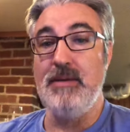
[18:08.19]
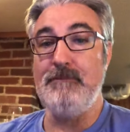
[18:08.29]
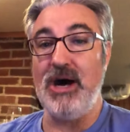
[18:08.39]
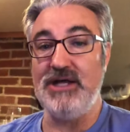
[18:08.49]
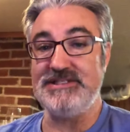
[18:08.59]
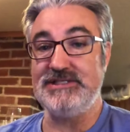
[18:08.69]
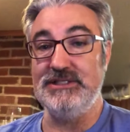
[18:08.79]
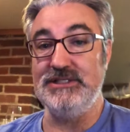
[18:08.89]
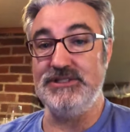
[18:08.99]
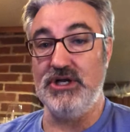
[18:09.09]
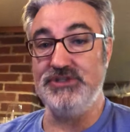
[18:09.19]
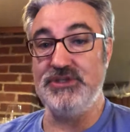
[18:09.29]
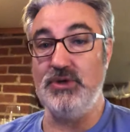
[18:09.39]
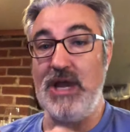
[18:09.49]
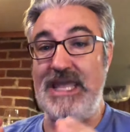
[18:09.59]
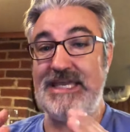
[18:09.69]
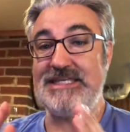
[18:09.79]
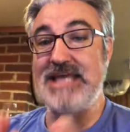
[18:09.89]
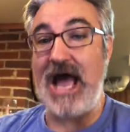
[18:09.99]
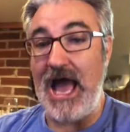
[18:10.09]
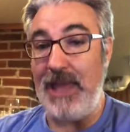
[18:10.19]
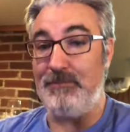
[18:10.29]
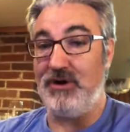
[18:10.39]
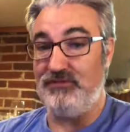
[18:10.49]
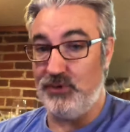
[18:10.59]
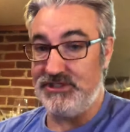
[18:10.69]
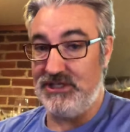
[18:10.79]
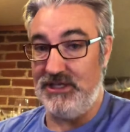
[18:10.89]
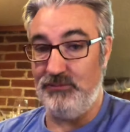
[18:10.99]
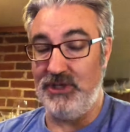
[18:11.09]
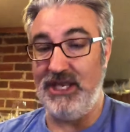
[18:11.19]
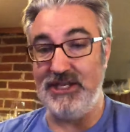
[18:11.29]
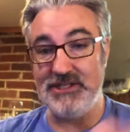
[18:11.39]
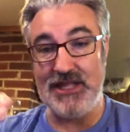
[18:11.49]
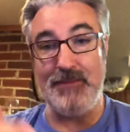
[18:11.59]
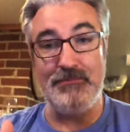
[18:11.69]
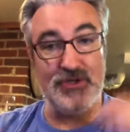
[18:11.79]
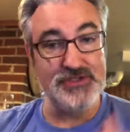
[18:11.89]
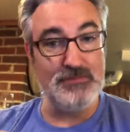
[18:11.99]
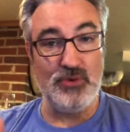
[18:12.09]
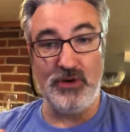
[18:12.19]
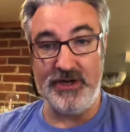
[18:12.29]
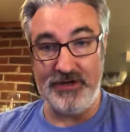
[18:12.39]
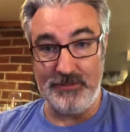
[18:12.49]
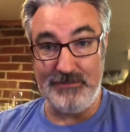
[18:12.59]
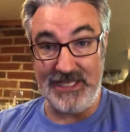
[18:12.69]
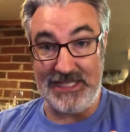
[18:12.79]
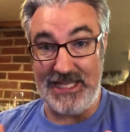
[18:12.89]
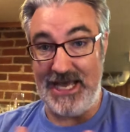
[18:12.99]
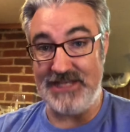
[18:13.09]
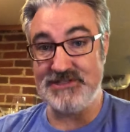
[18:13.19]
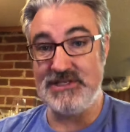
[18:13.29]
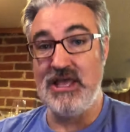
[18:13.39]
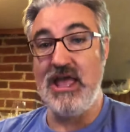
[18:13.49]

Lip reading: Pot still is also a type of whiskey. We get into that much more in our big class.